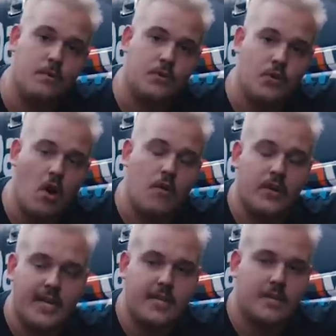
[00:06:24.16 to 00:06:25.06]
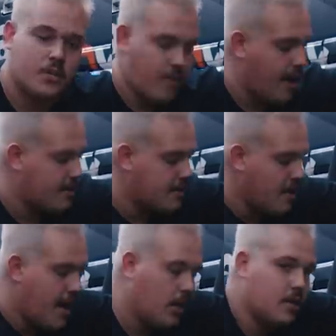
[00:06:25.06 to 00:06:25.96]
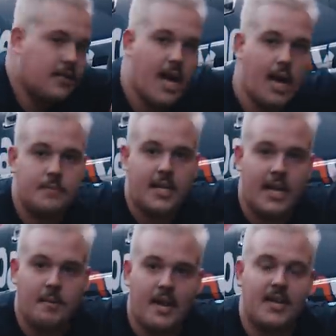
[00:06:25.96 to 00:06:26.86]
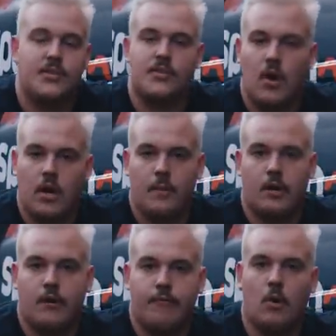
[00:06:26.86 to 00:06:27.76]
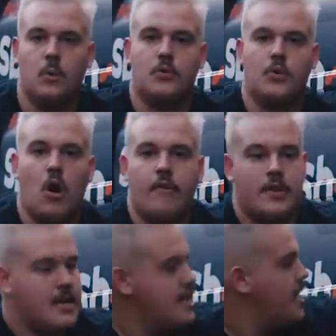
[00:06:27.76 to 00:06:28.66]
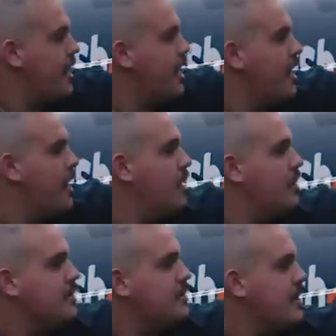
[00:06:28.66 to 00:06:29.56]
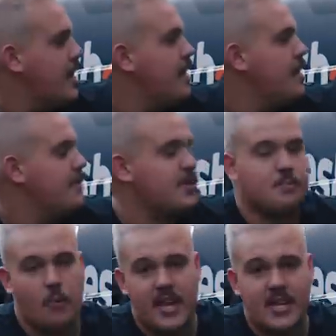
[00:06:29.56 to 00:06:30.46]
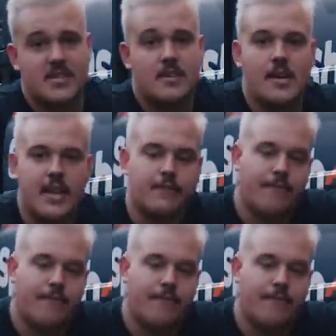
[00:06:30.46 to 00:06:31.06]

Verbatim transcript: wheel drive. When I get to the tracks, I lock the hubs, hit a button inside, and we've got four wheel drive. And in here you can see the springs, it's a